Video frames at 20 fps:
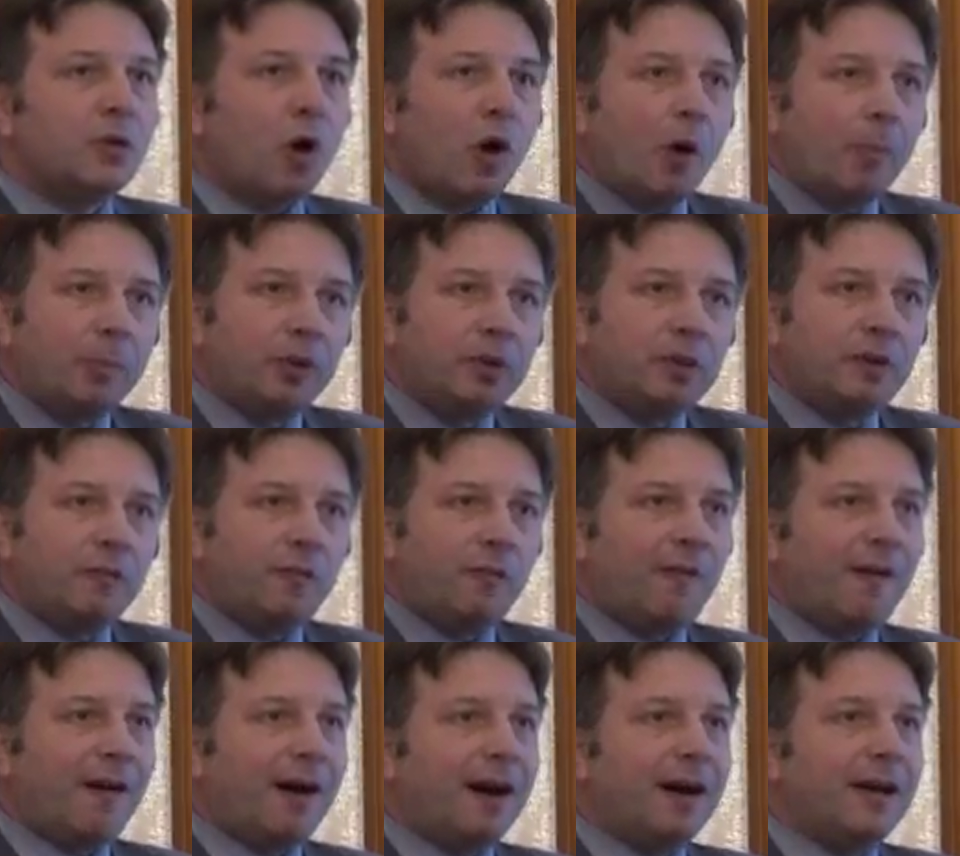open the
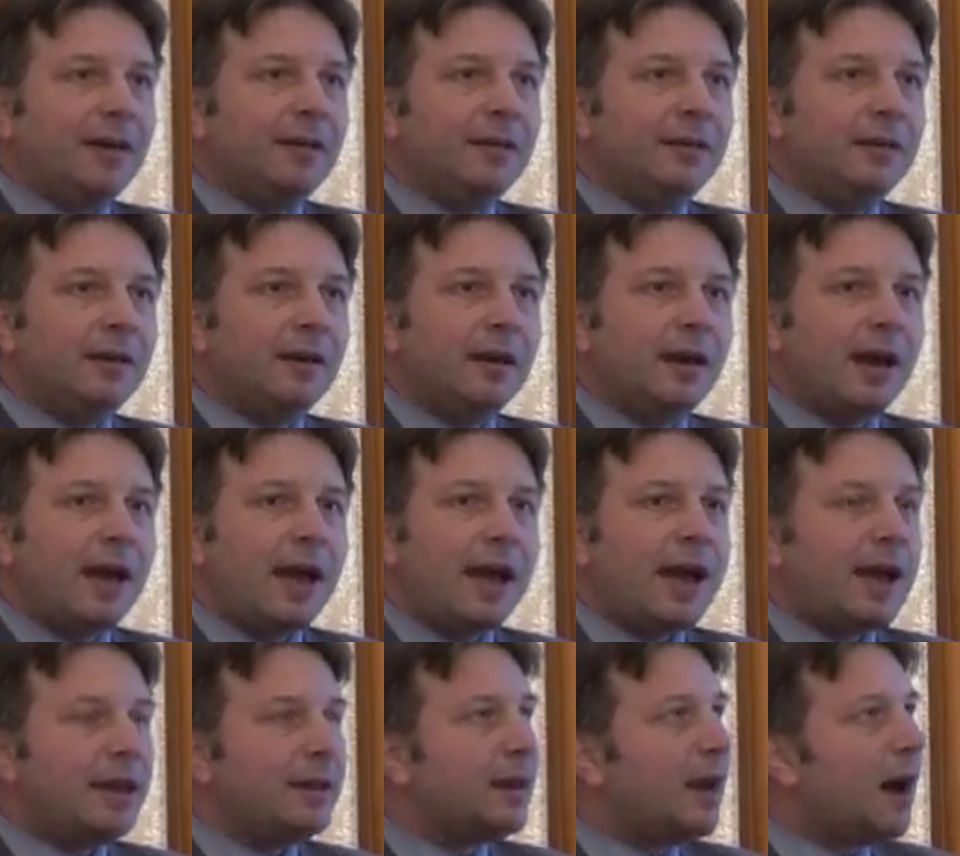file
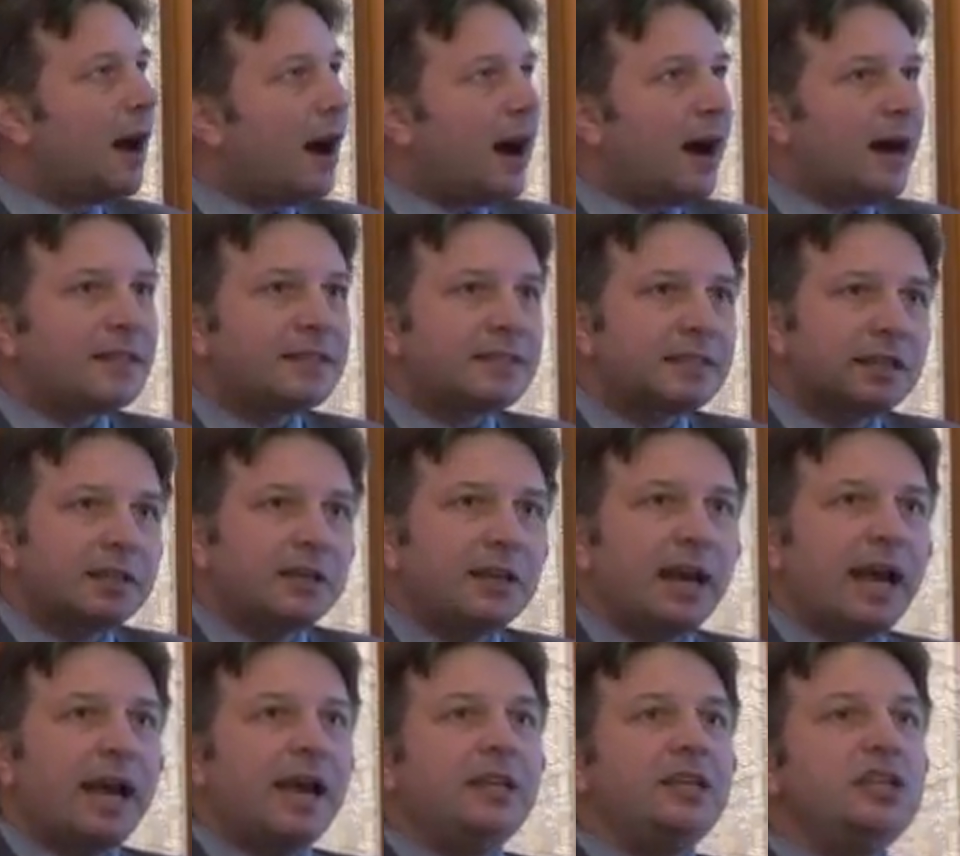and ask
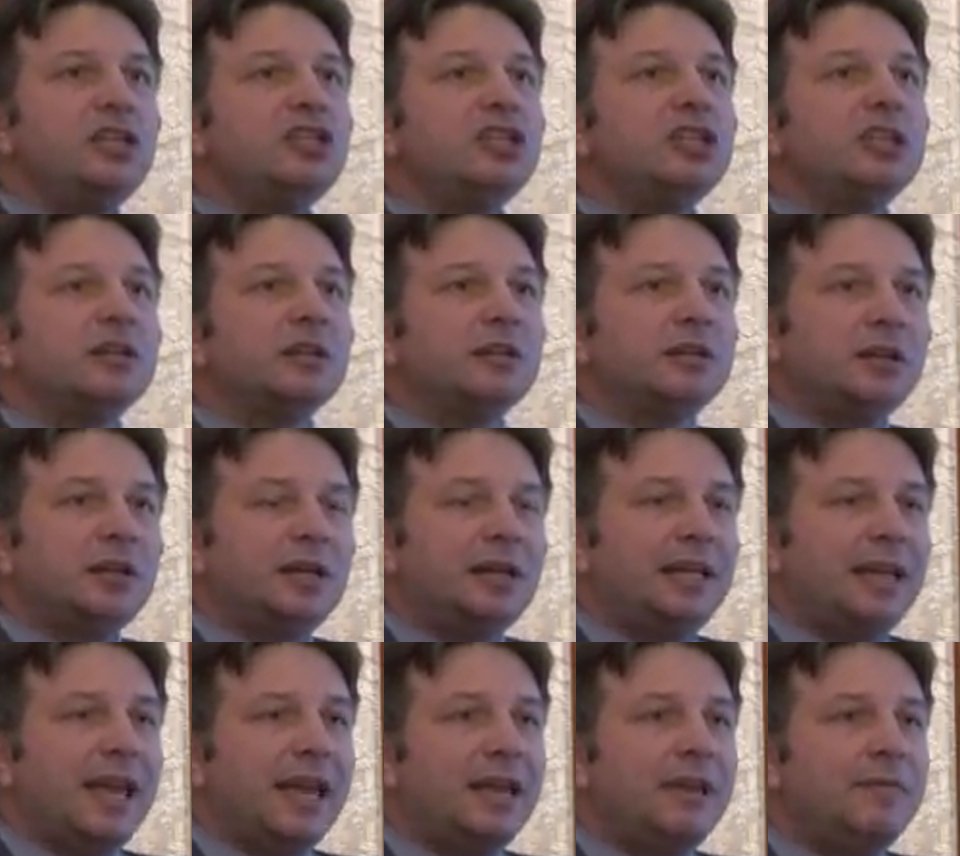additional
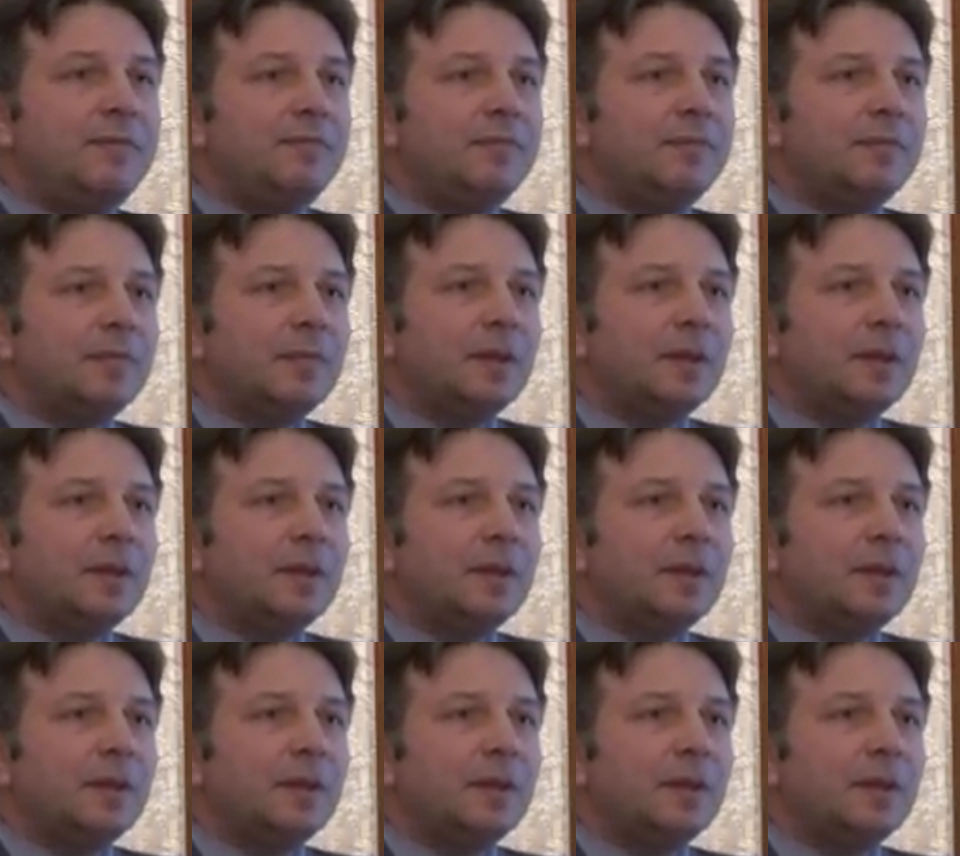claim,